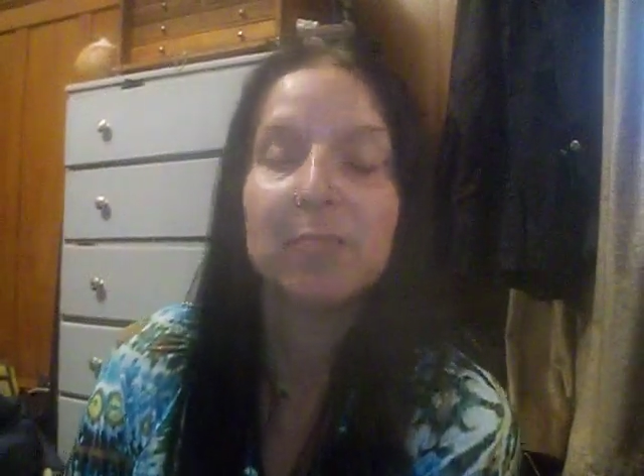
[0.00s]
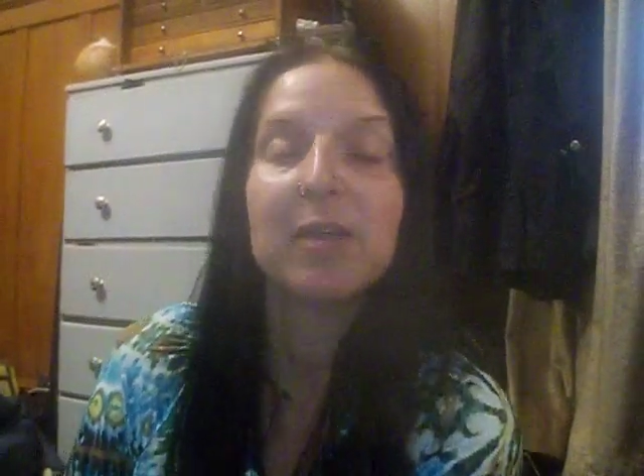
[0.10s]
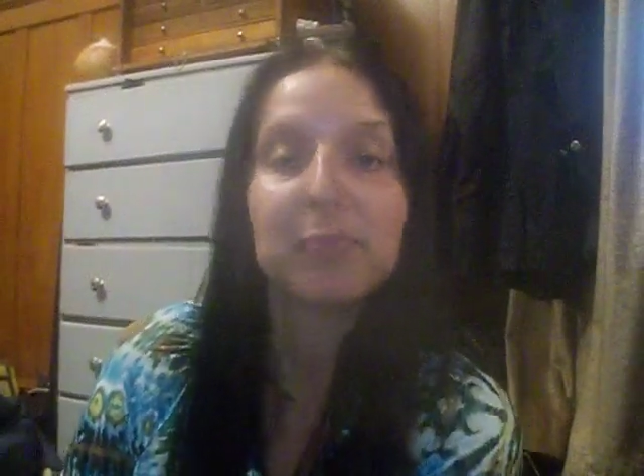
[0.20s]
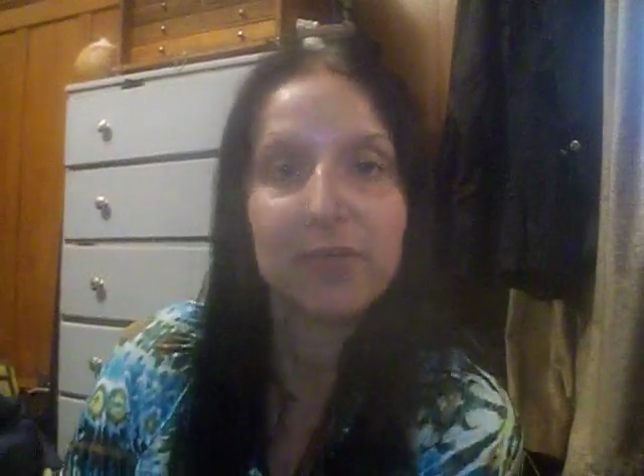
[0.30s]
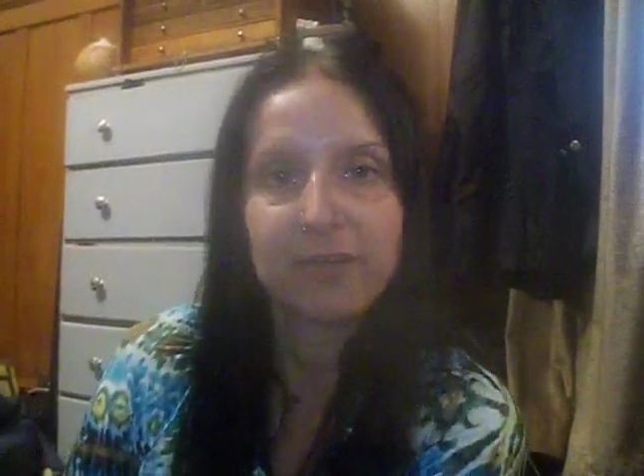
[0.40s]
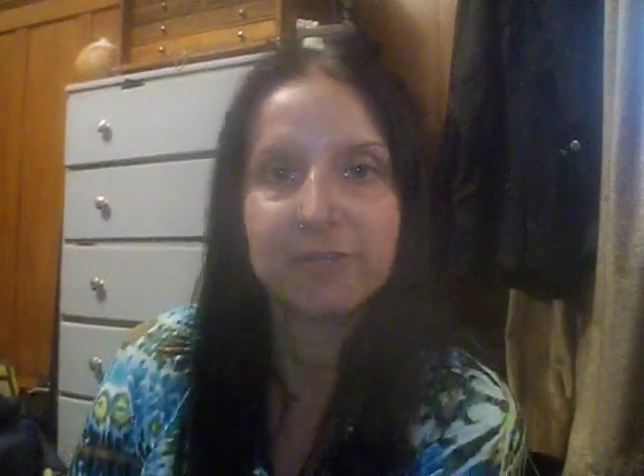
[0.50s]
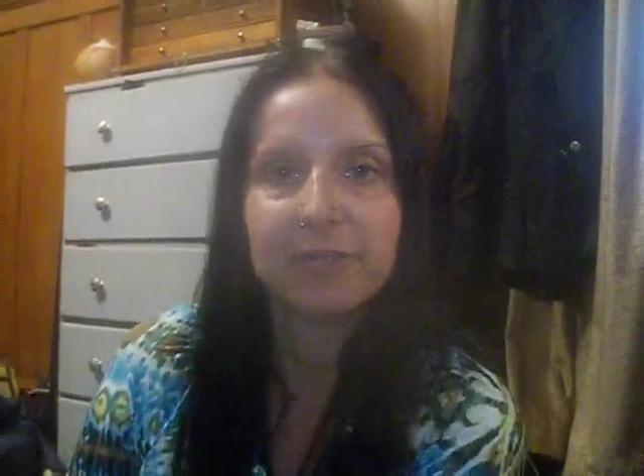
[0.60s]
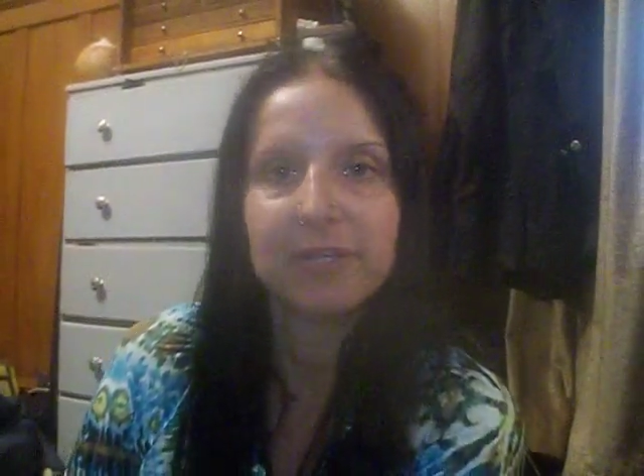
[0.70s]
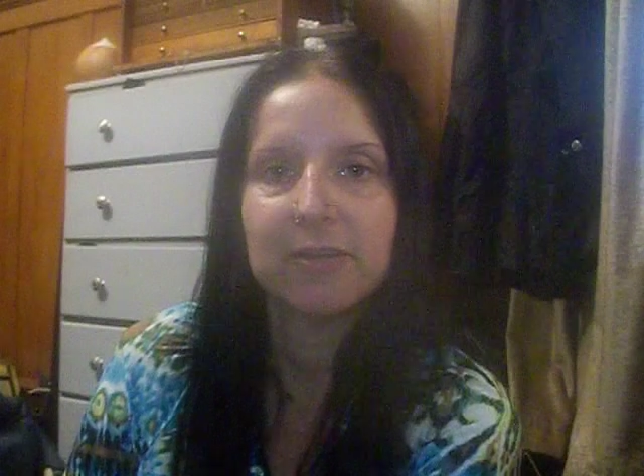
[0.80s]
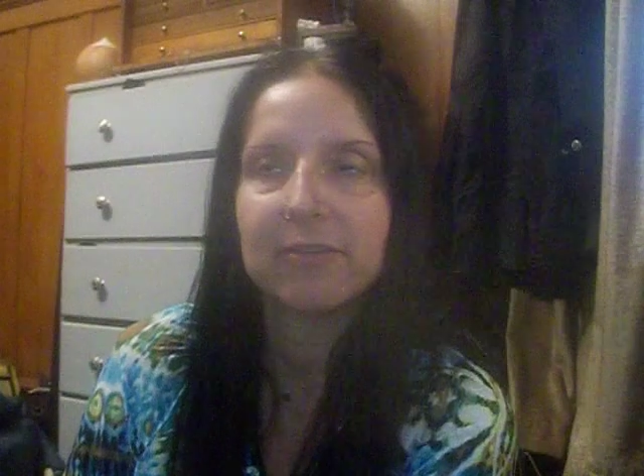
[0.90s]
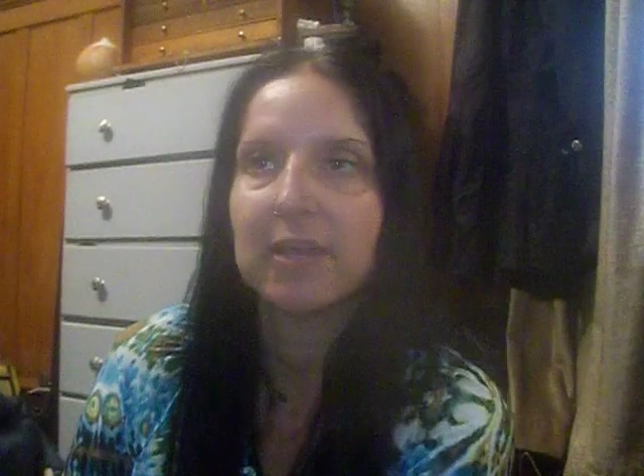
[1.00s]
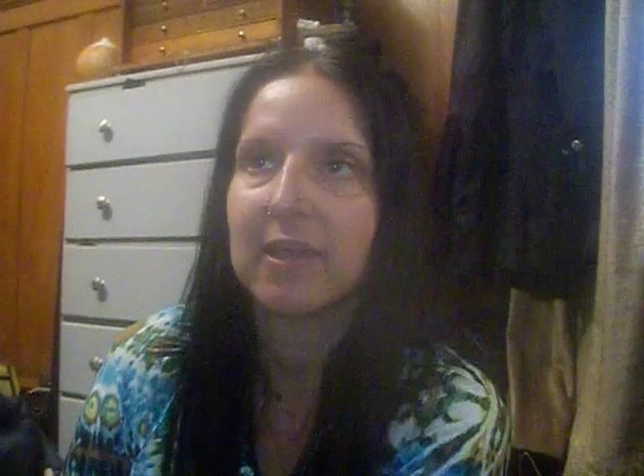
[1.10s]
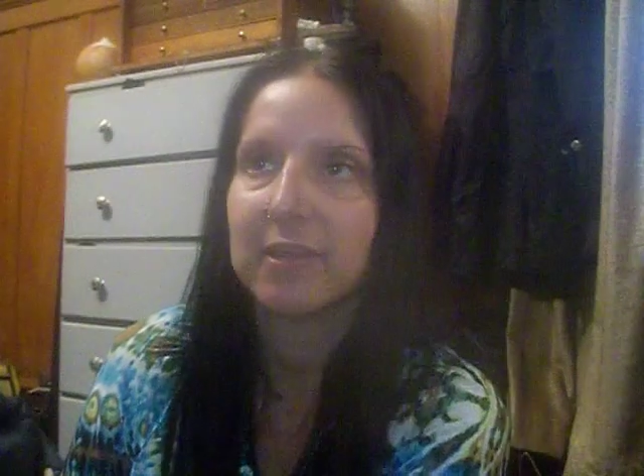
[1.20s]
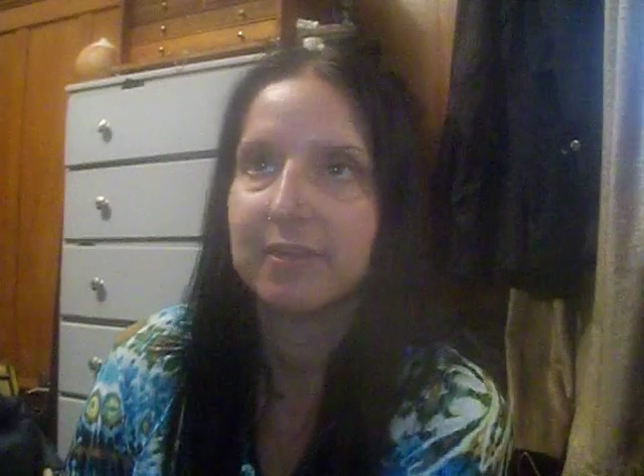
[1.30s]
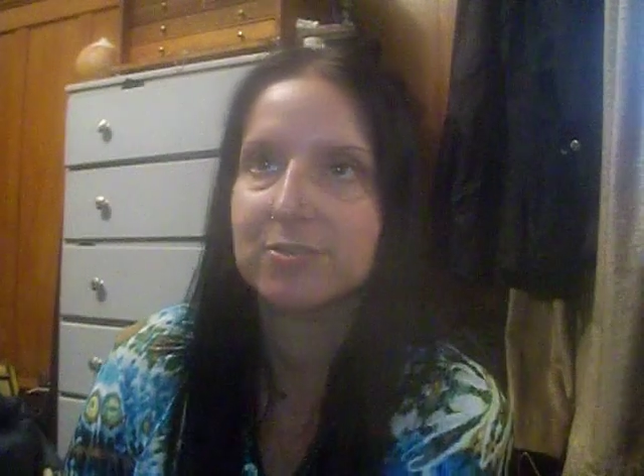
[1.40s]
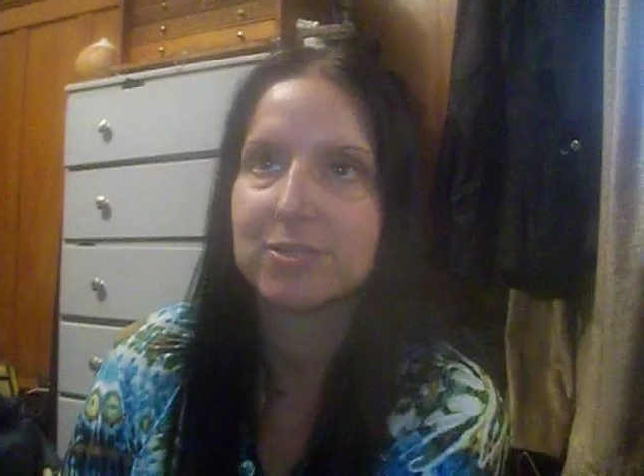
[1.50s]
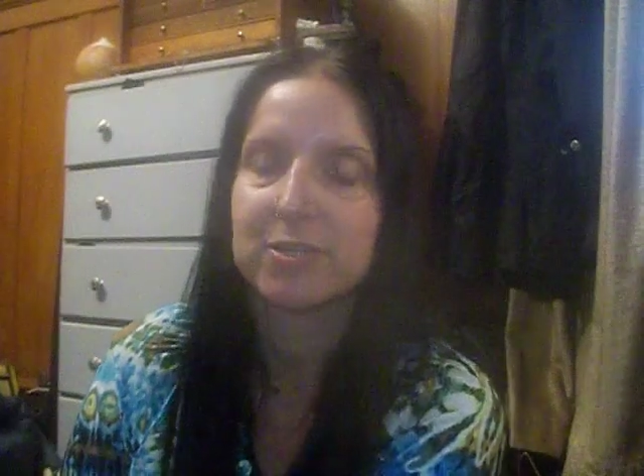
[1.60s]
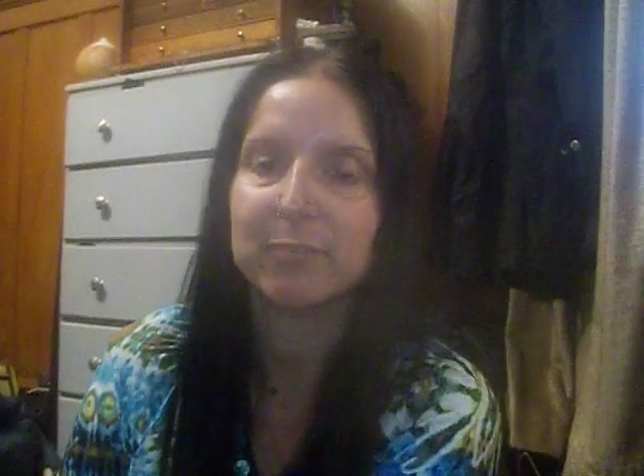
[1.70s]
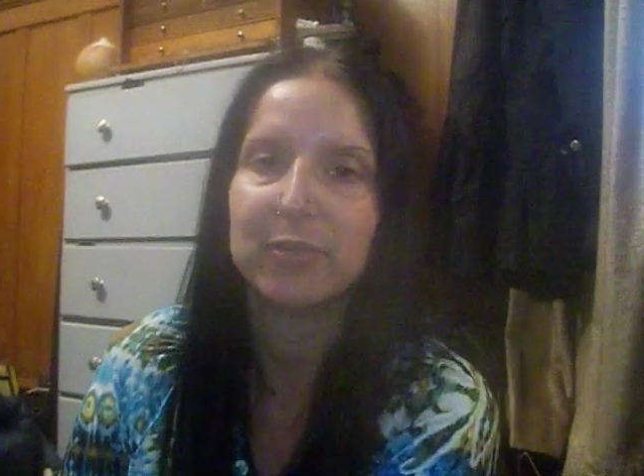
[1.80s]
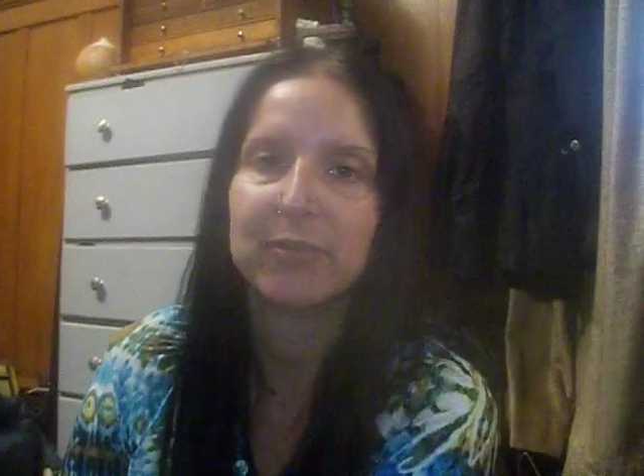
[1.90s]
my prior video that I had just
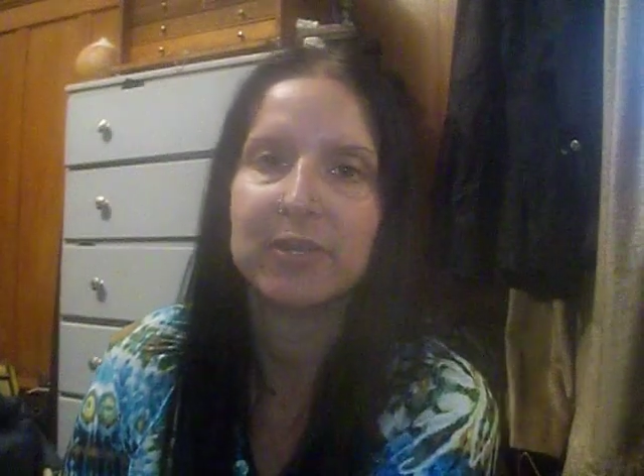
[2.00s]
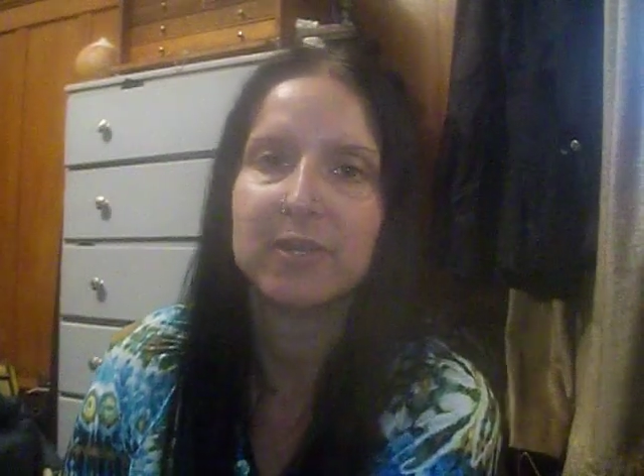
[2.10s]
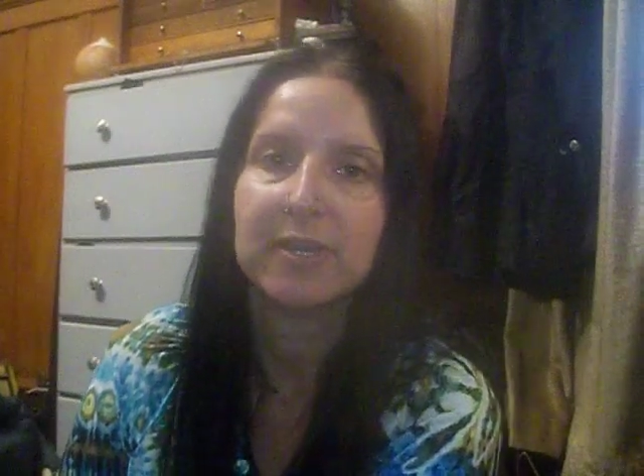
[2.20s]
uploaded.